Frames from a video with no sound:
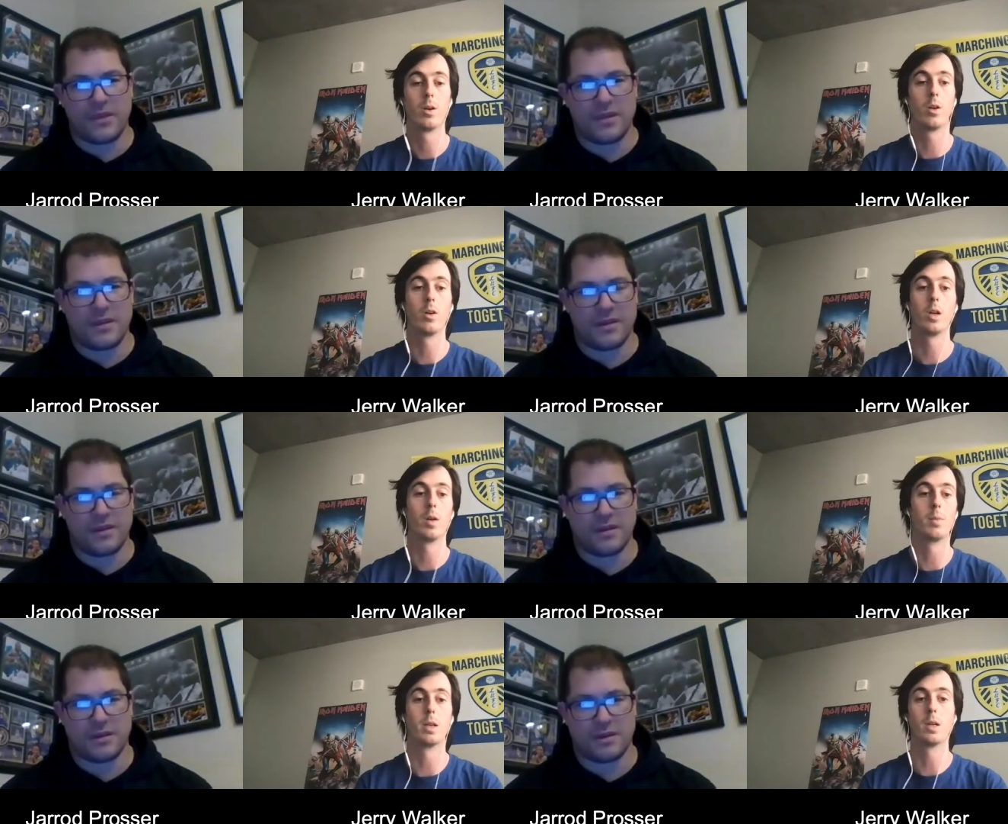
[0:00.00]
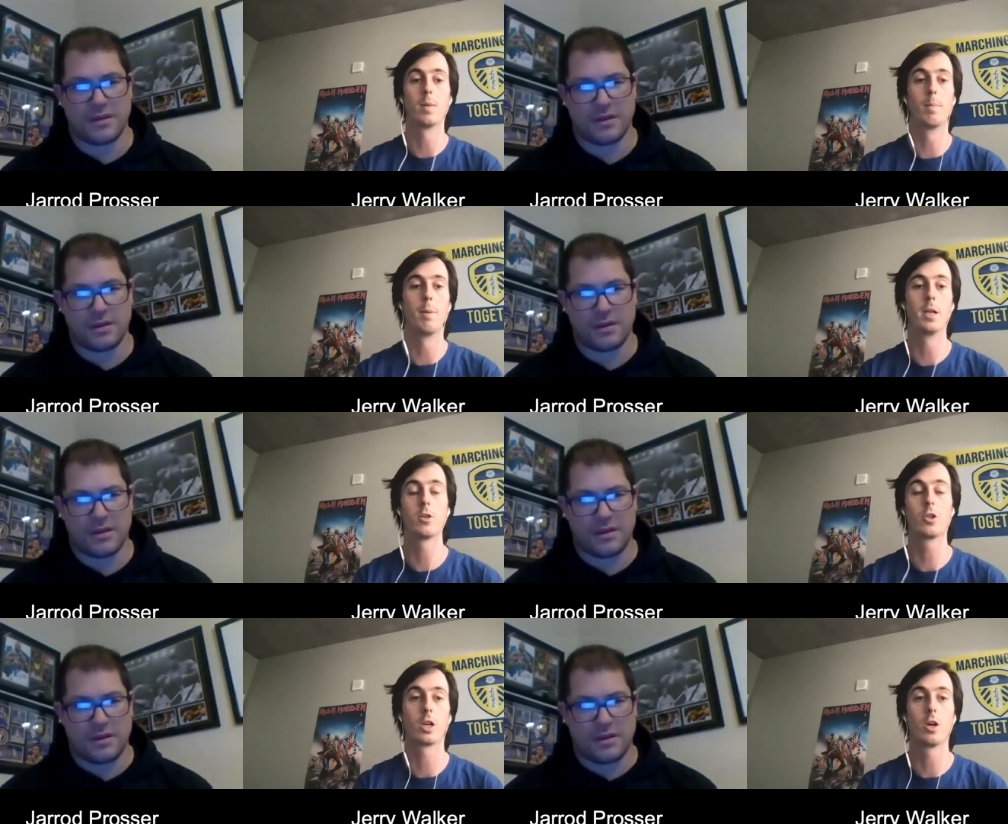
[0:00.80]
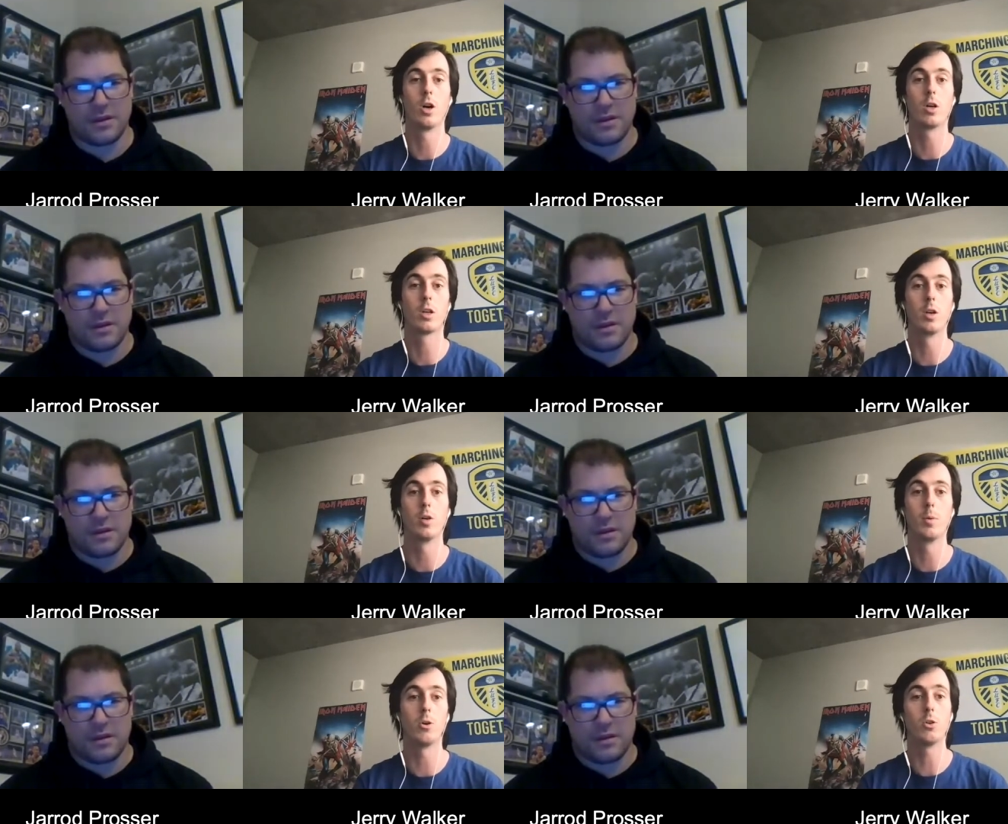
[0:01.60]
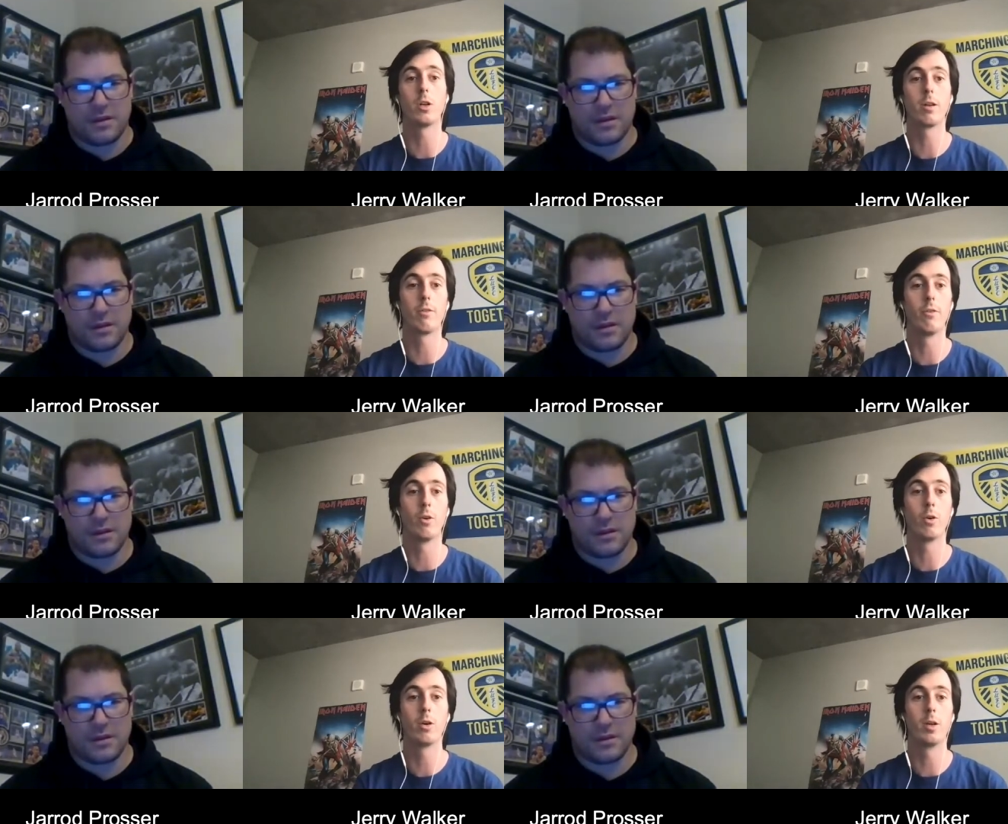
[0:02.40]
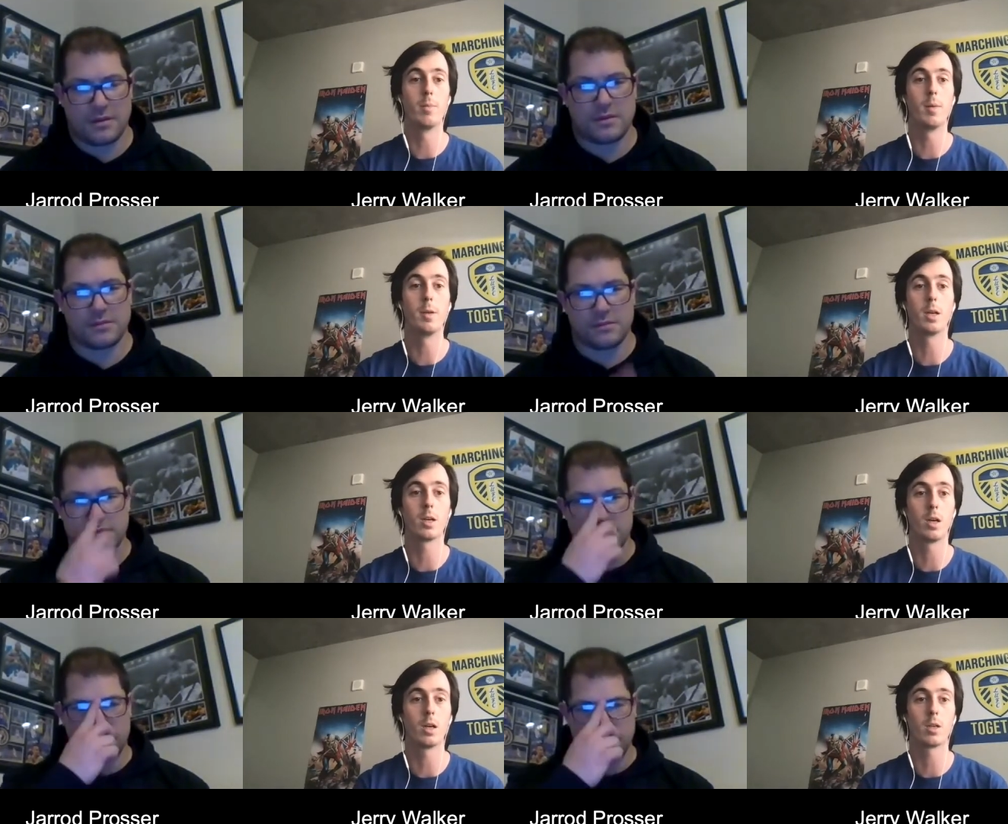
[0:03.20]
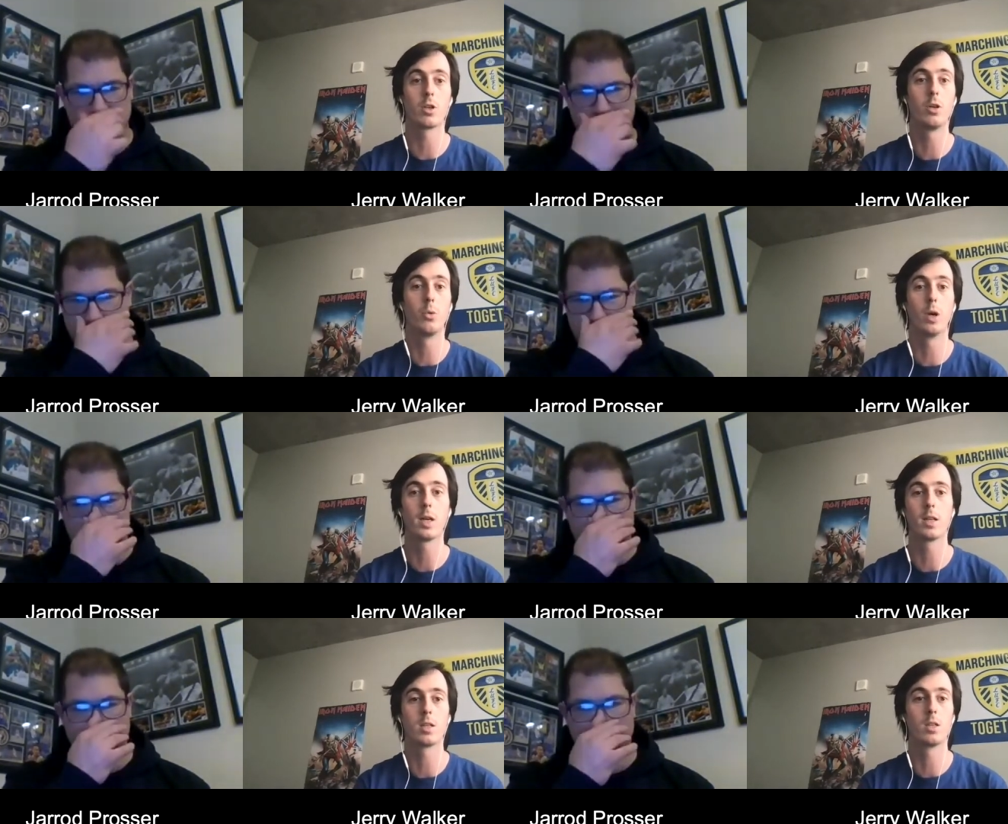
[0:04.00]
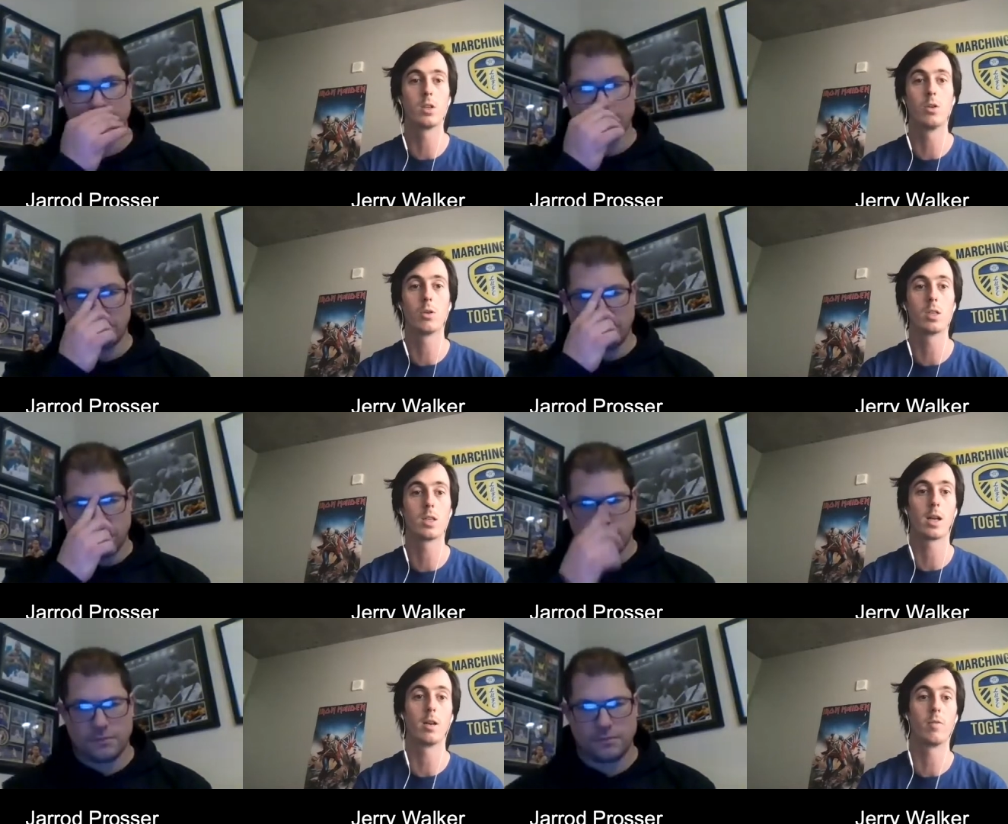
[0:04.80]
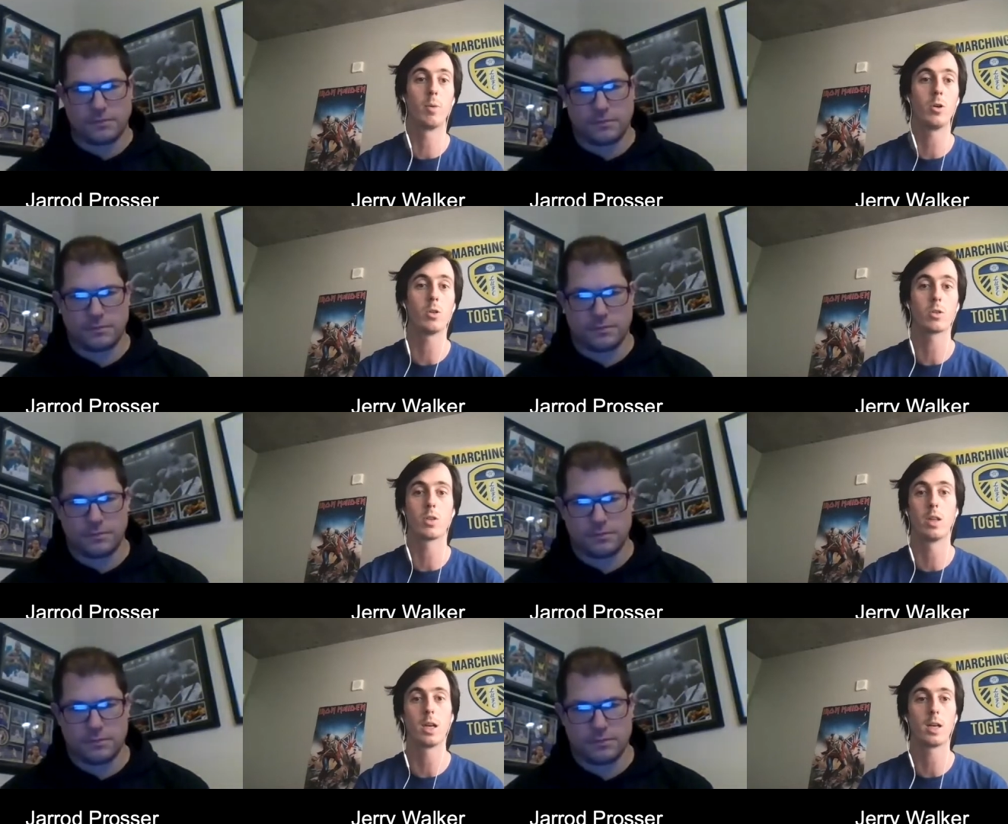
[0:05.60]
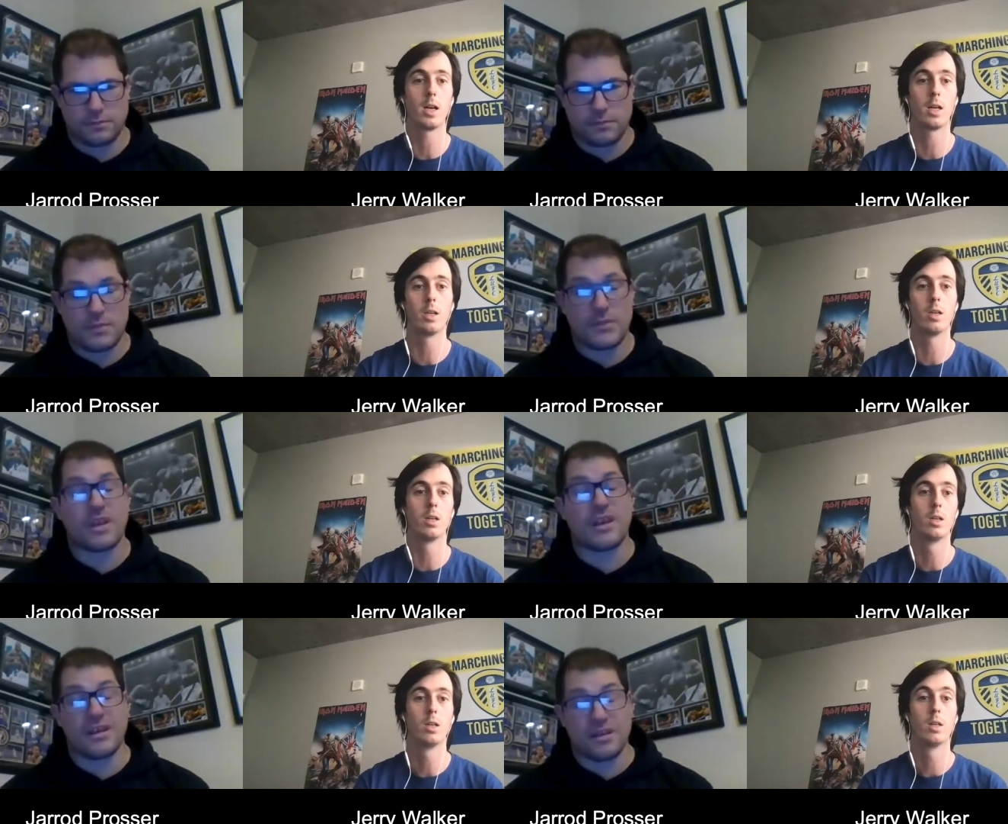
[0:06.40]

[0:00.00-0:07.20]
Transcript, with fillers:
Speaker 1: at all. And I um, mean, oh, Ben Shikongo bowling for Namibia got two wickets in two consecutive bowls, and that kind of yeah.